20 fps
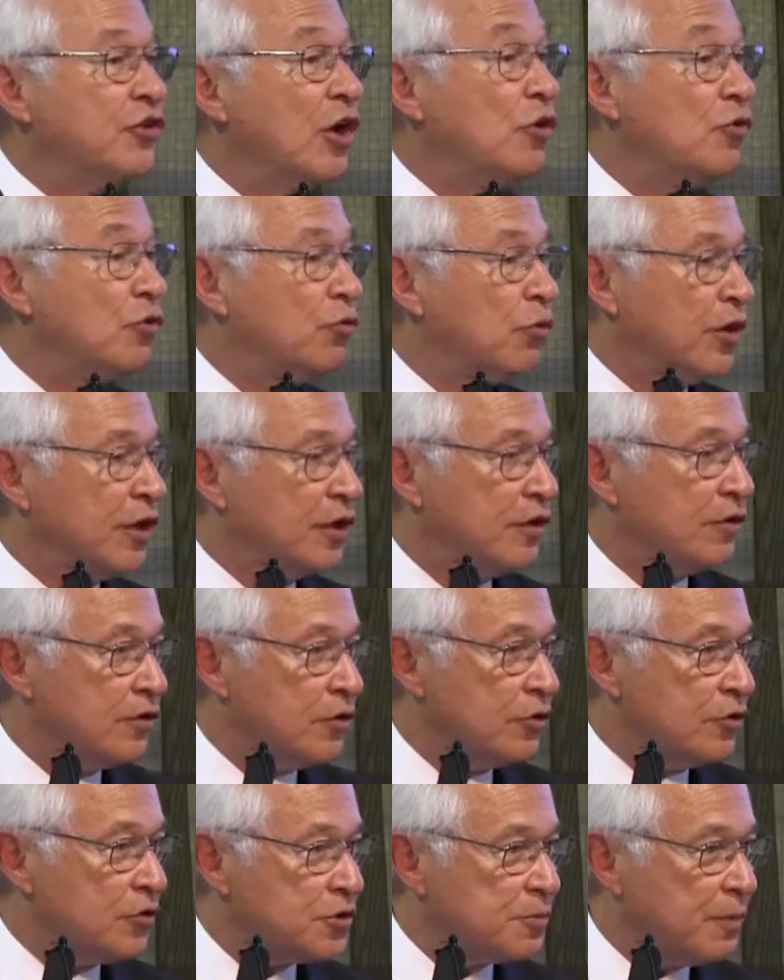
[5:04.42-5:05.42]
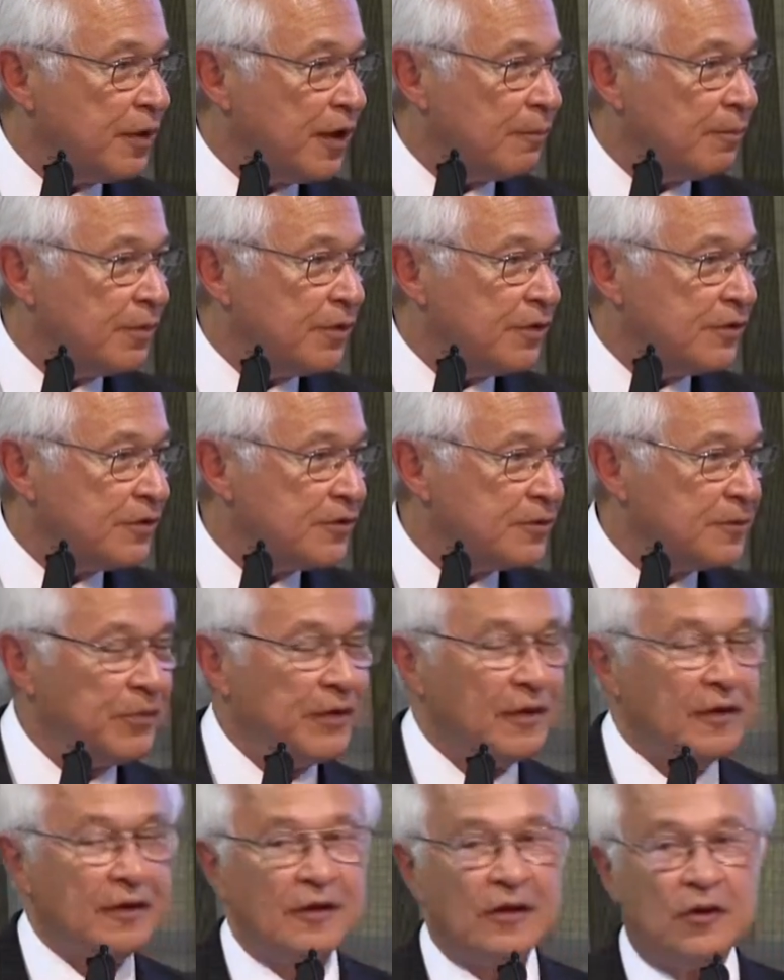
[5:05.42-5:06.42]
don't read newspapers,
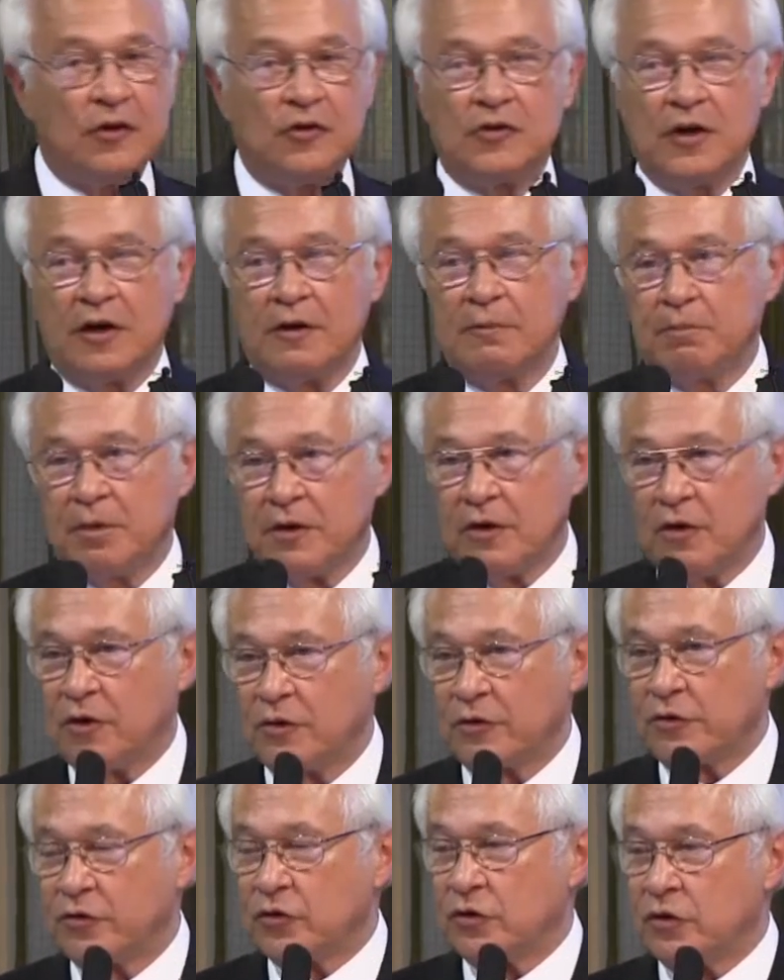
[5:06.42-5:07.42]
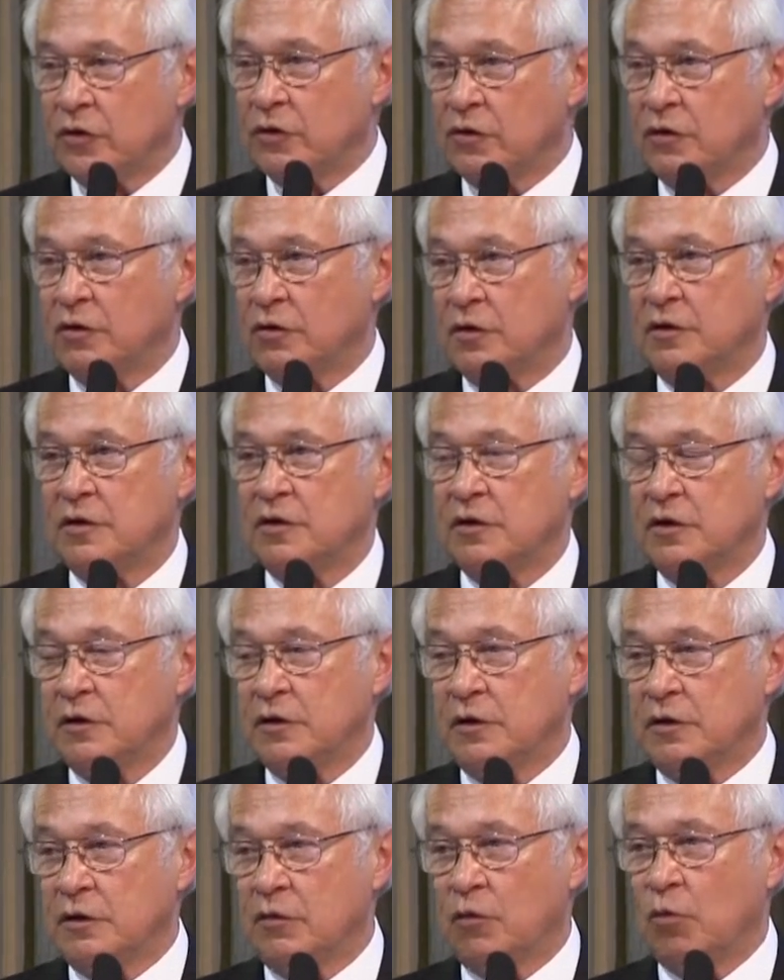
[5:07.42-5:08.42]
who don't belong to
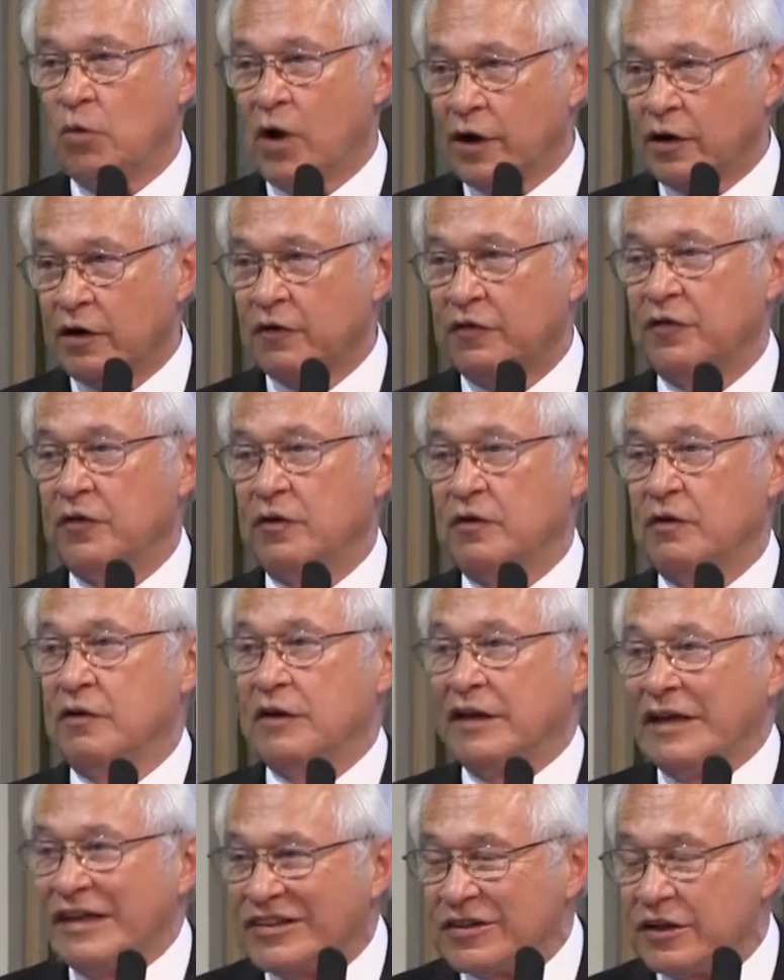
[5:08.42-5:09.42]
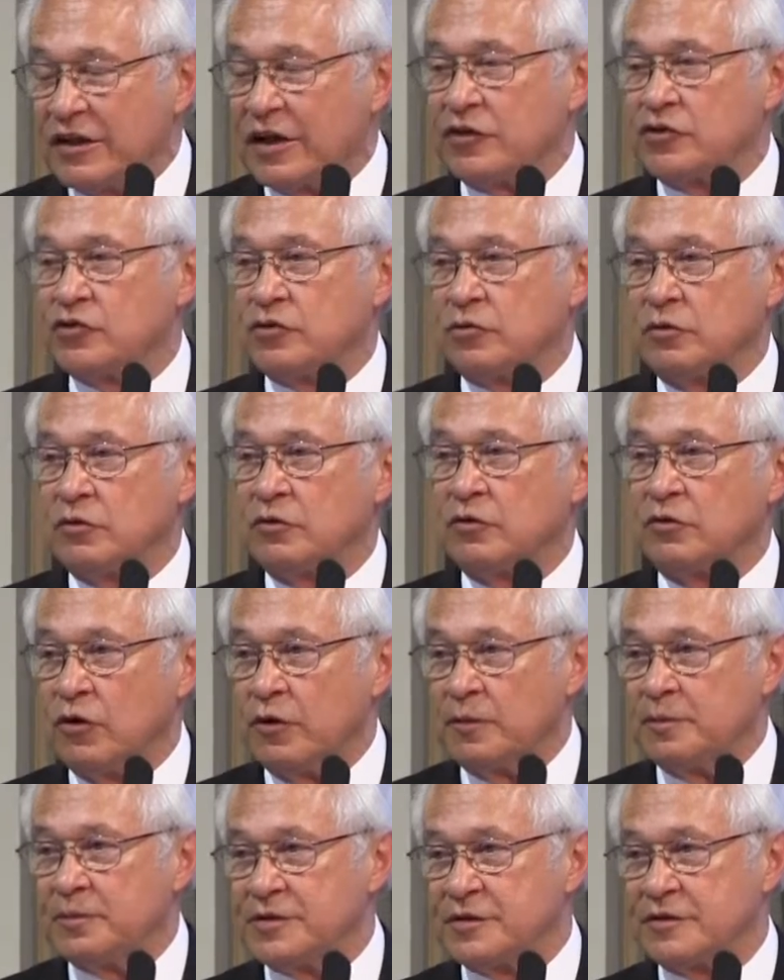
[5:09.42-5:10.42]
wonderful intellectual
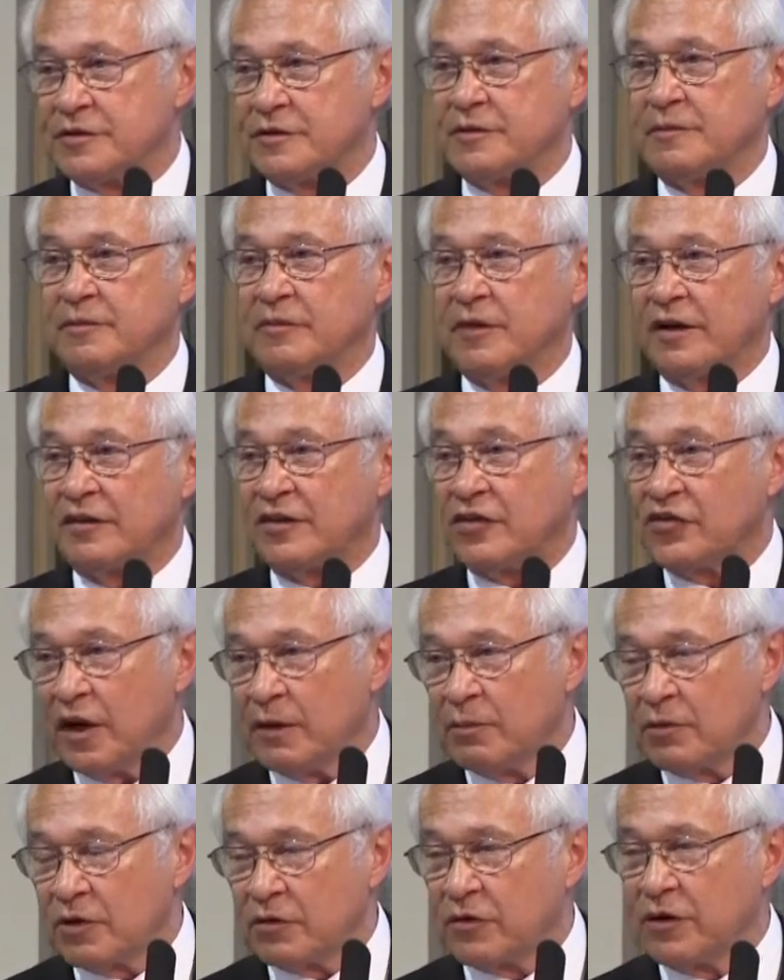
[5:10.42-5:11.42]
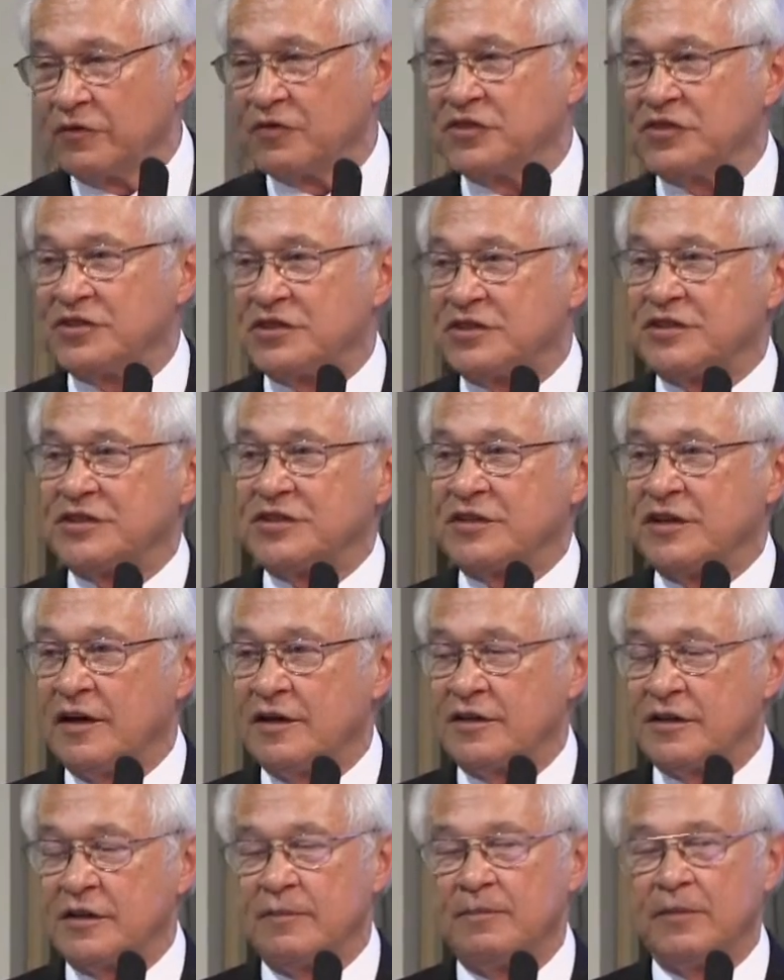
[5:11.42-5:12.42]
groups like the Samuel Griffith
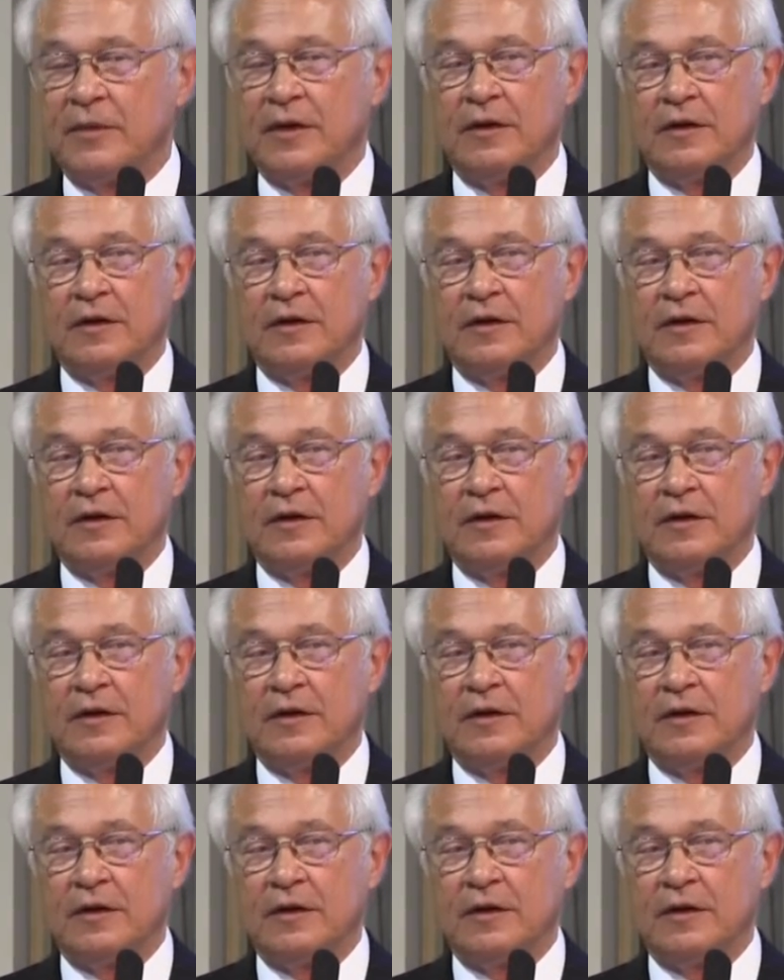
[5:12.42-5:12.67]
Society,